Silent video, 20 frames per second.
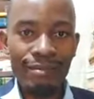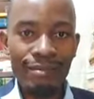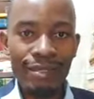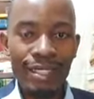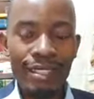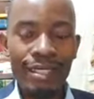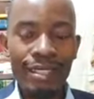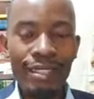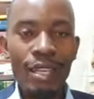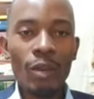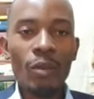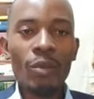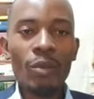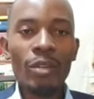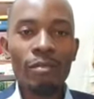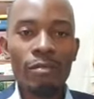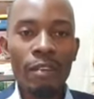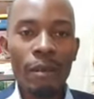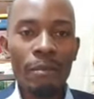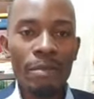There will never
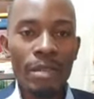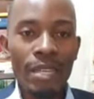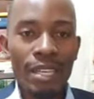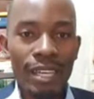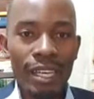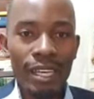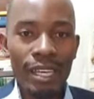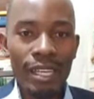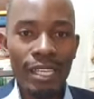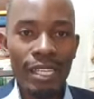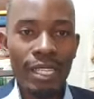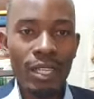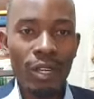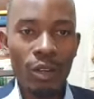be any